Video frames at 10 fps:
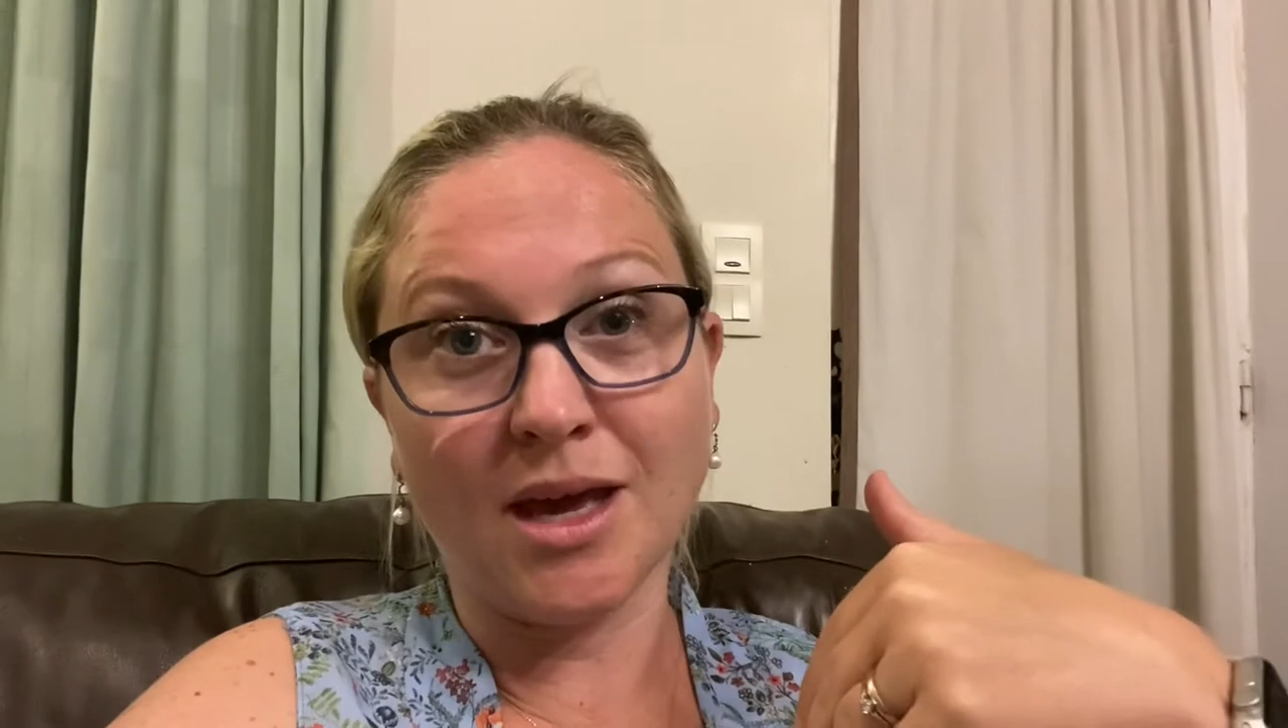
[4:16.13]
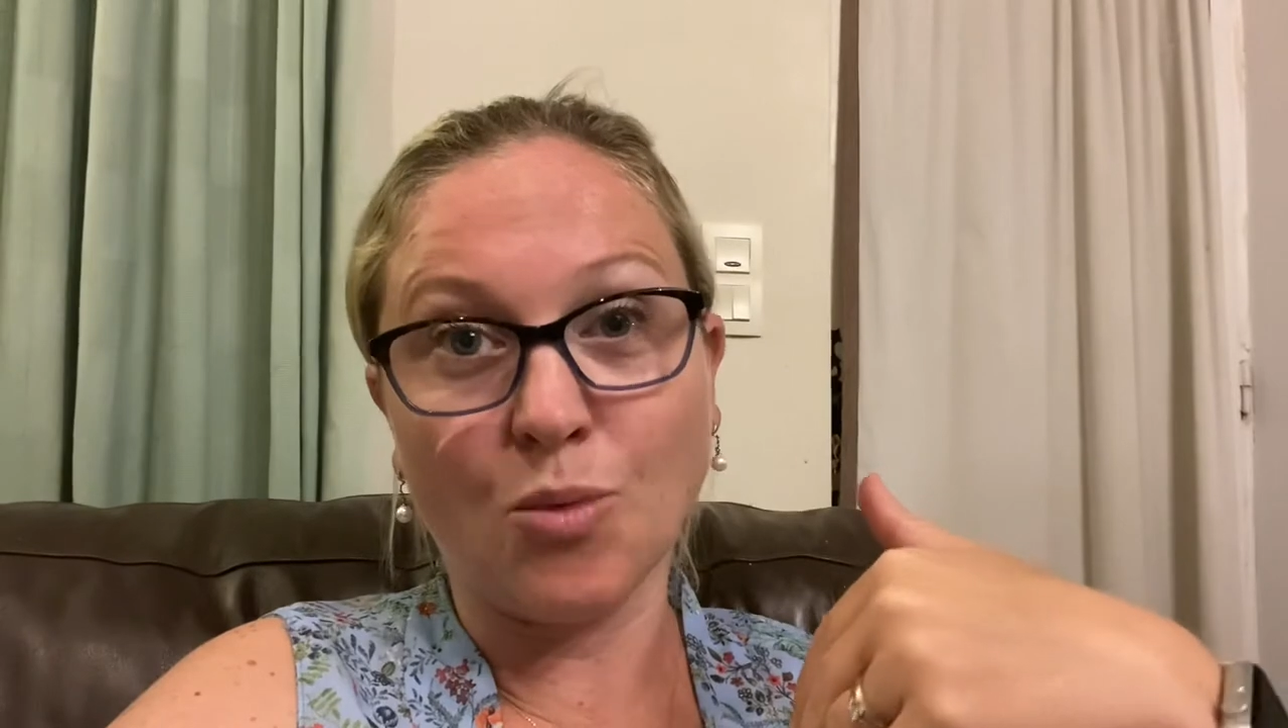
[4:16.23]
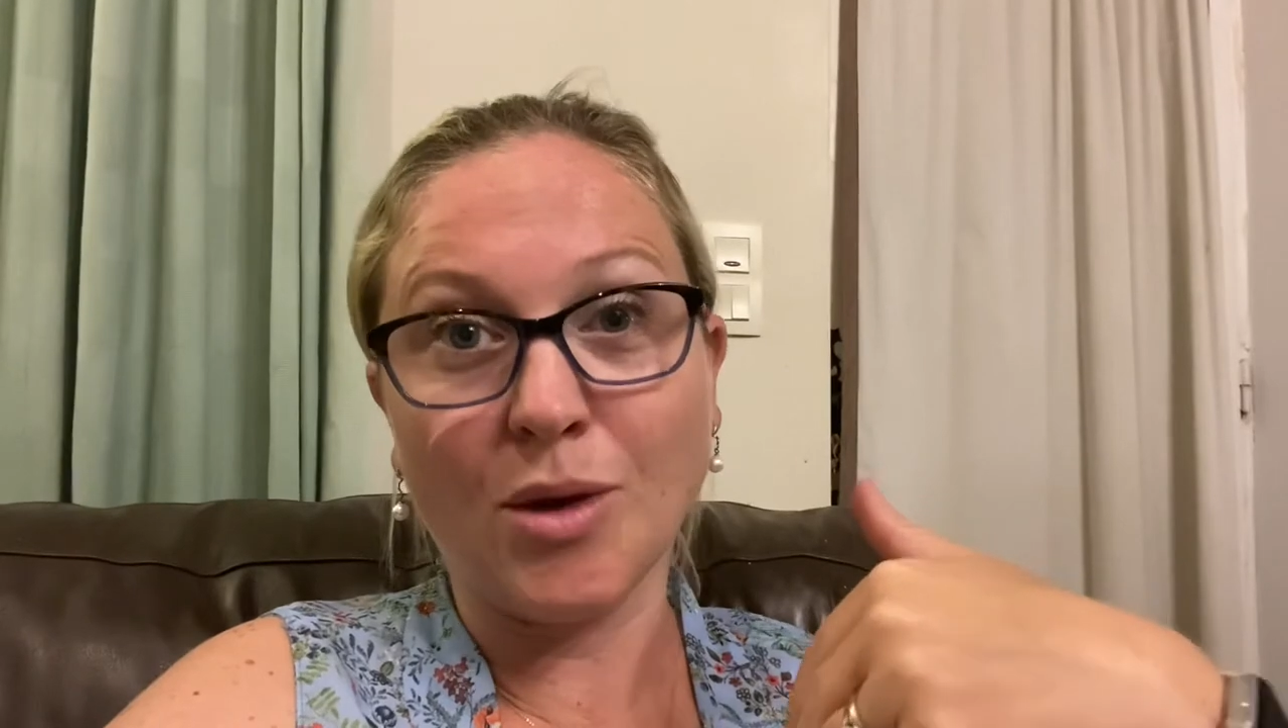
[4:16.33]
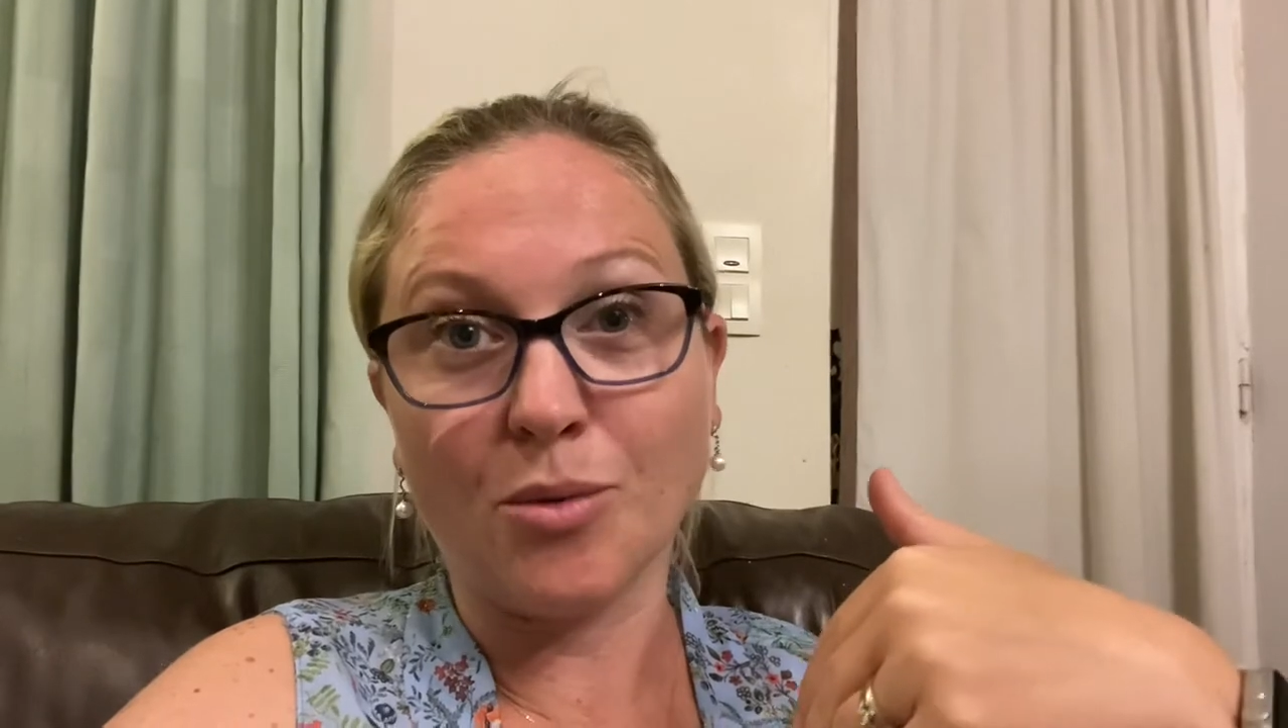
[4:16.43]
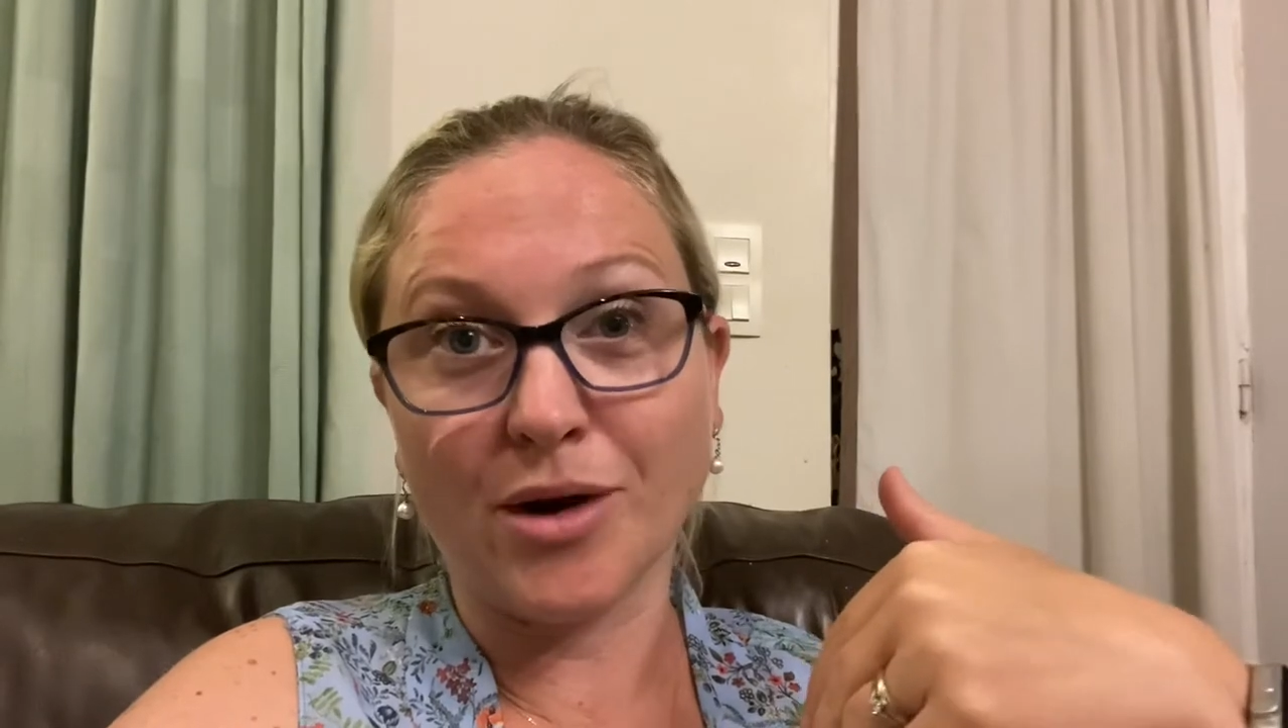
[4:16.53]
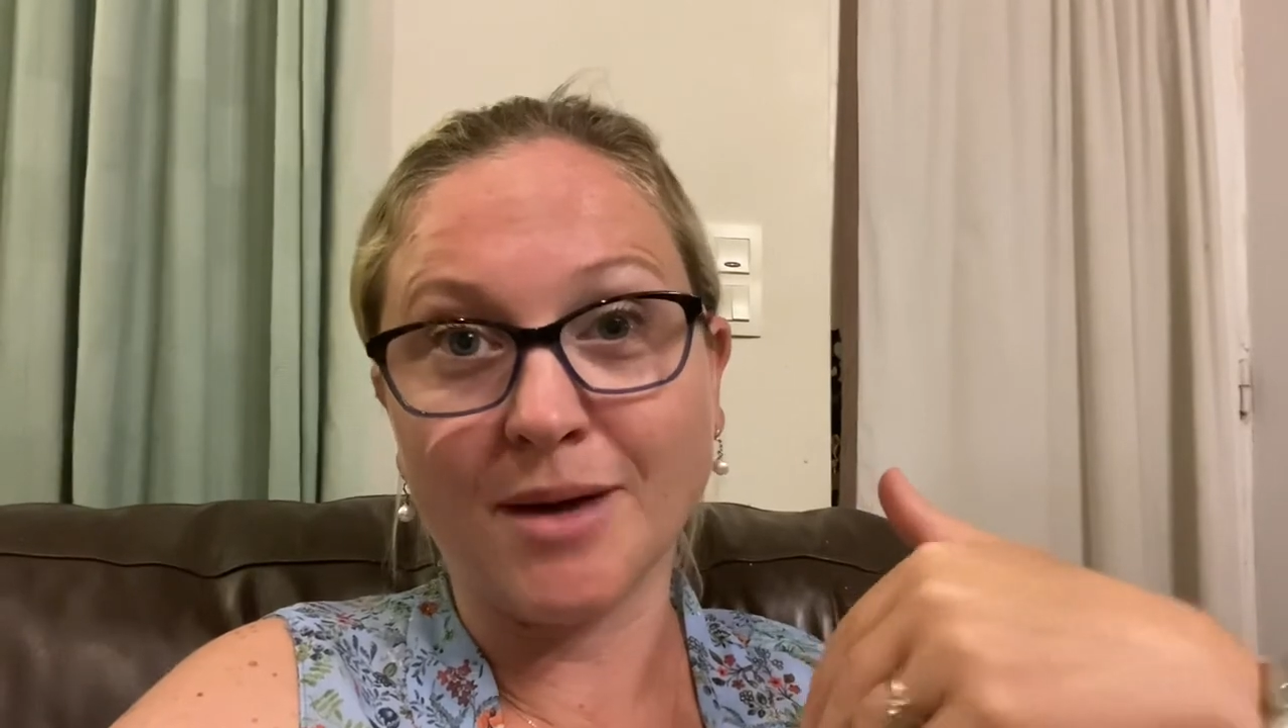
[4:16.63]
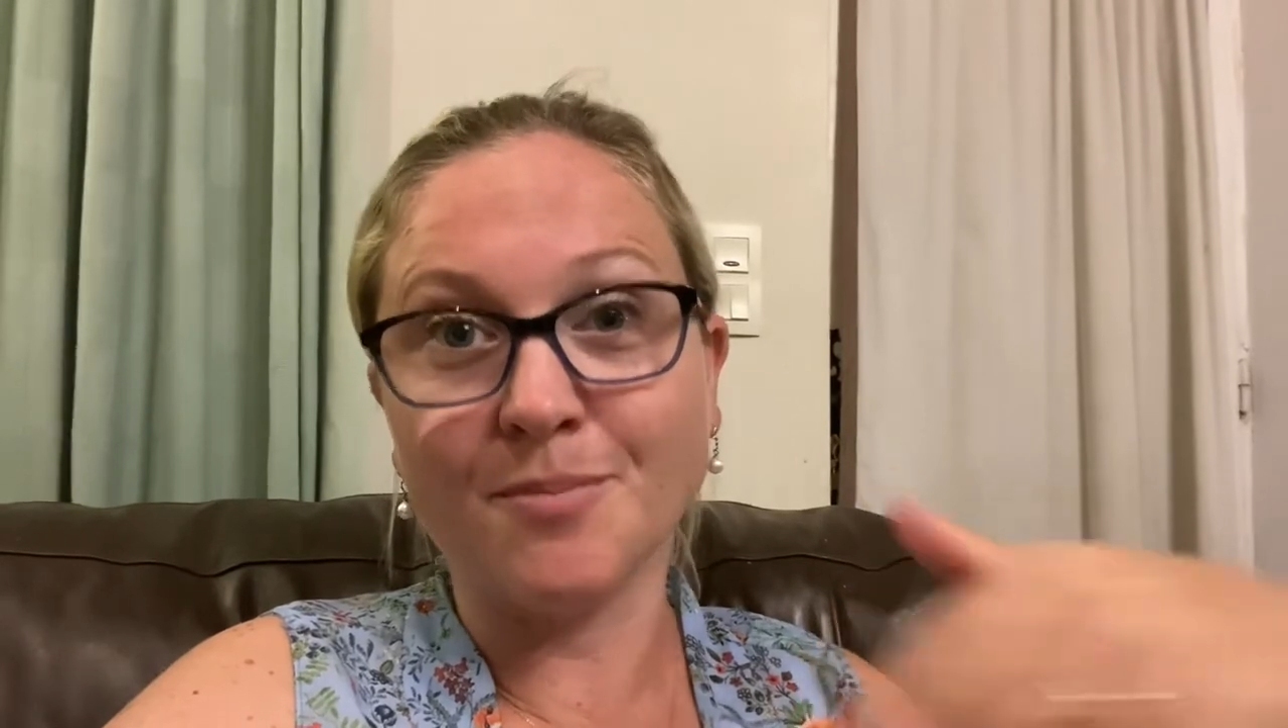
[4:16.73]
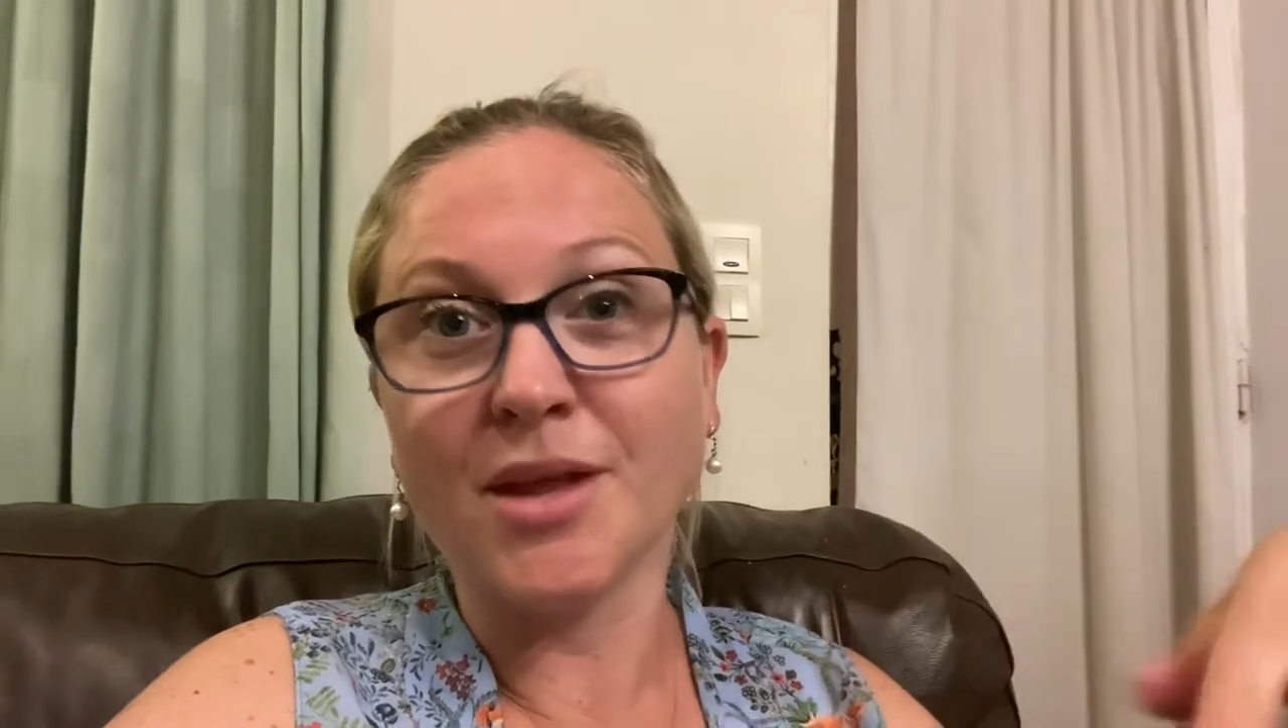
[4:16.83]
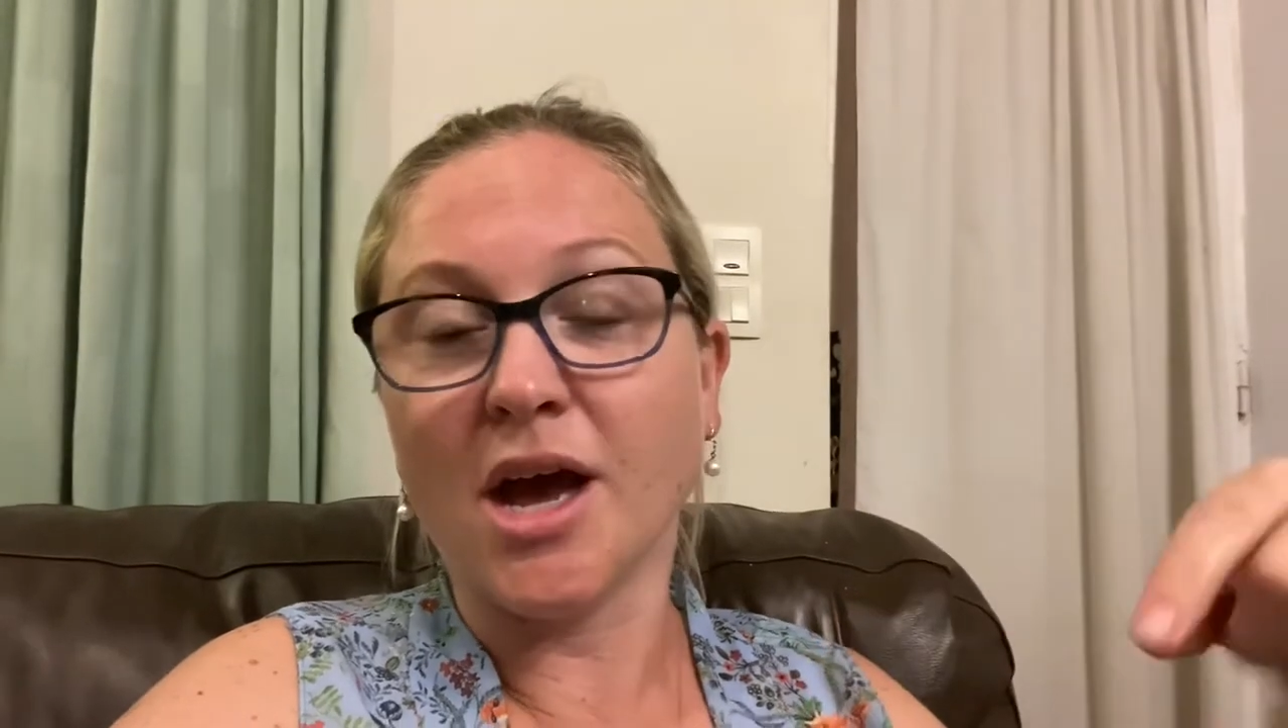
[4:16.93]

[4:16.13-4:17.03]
we were in,